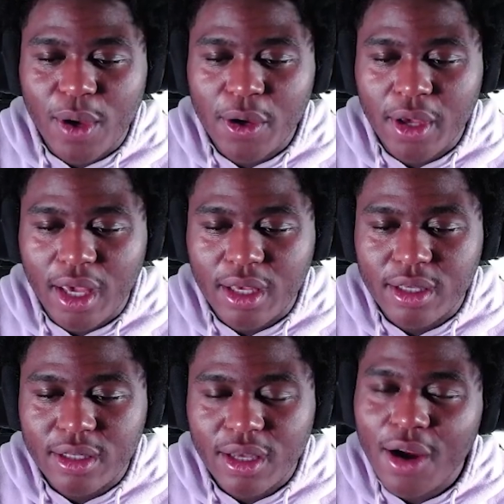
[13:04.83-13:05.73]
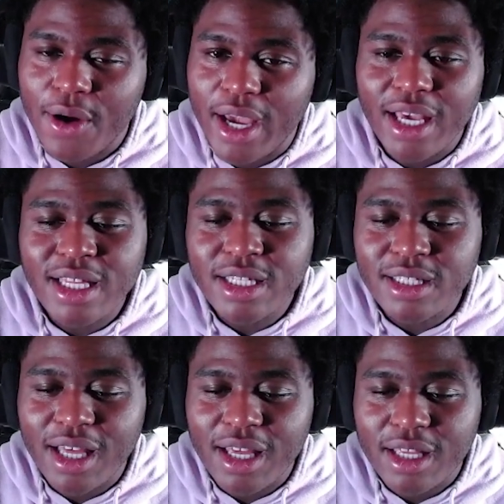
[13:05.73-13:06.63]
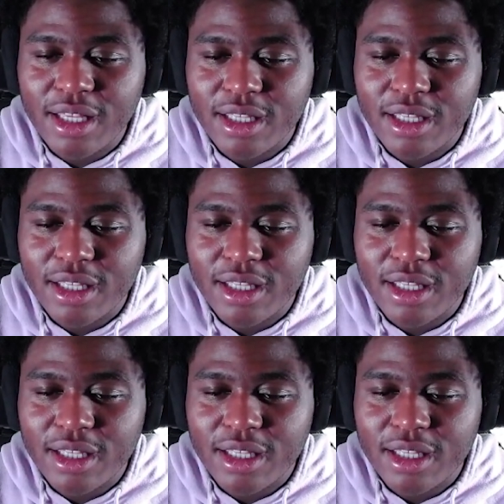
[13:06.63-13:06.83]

okay. Alright. And,